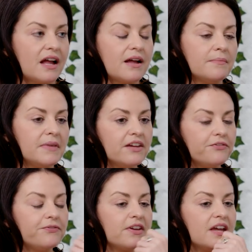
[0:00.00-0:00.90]
Um,
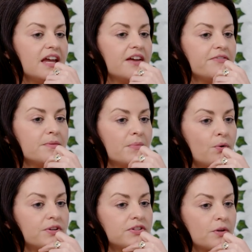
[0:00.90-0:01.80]
if if the
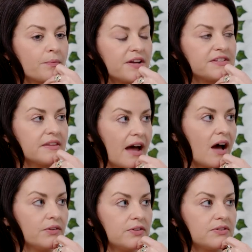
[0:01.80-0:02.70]
mold is still present in the
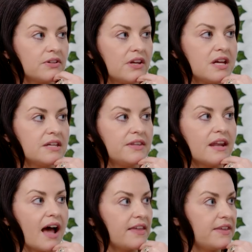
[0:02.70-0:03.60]
house,
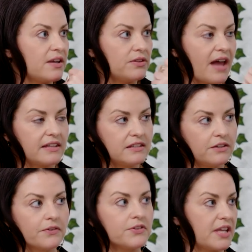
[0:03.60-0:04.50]
then I think that's
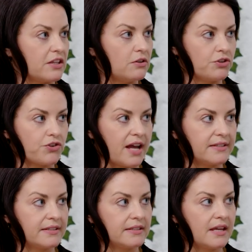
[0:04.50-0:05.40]
the first thing to
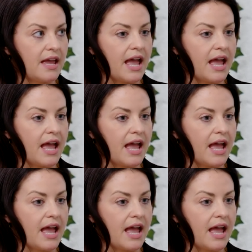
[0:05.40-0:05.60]
address.